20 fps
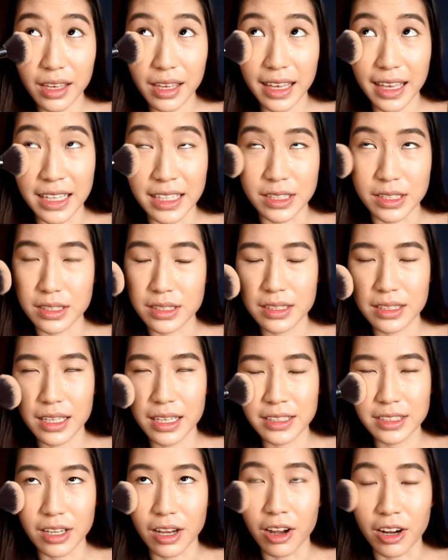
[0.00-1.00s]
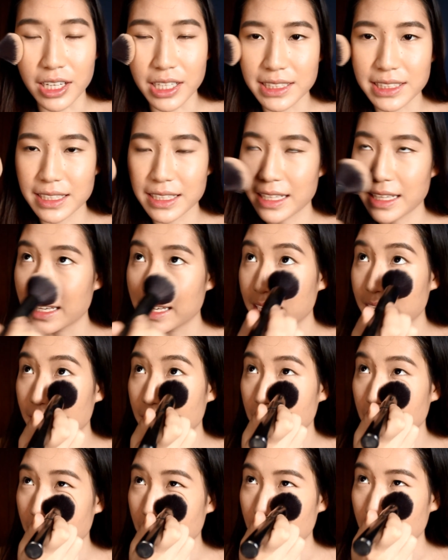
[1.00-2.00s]
it's
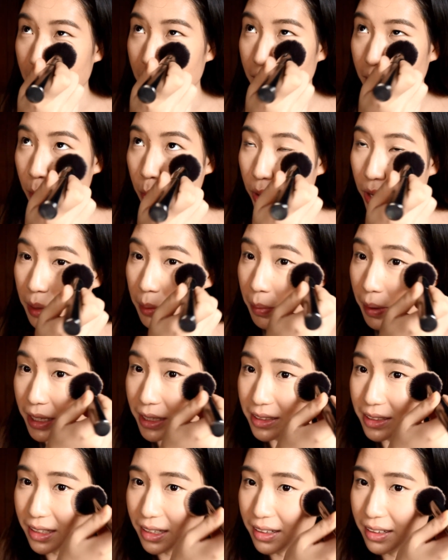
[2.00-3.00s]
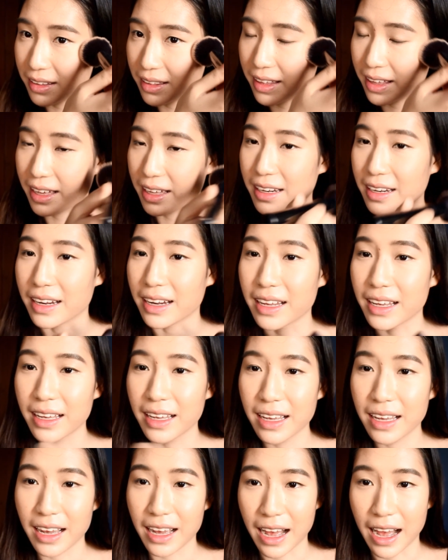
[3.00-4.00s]
honestly way better than
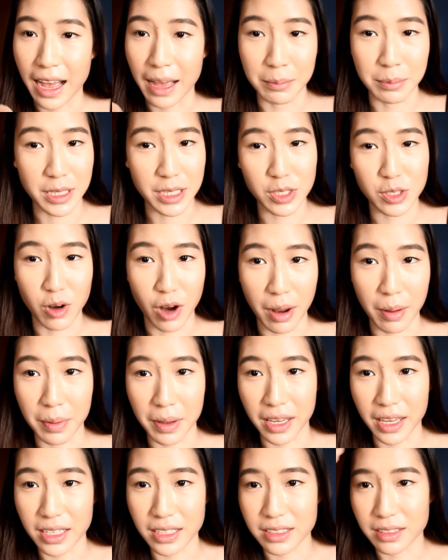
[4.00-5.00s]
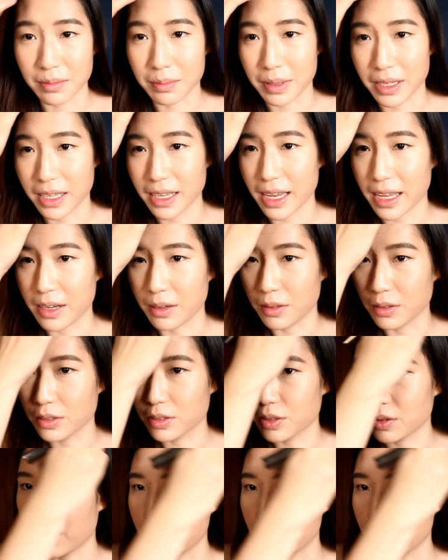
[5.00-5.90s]
I'm describing it to be. And also,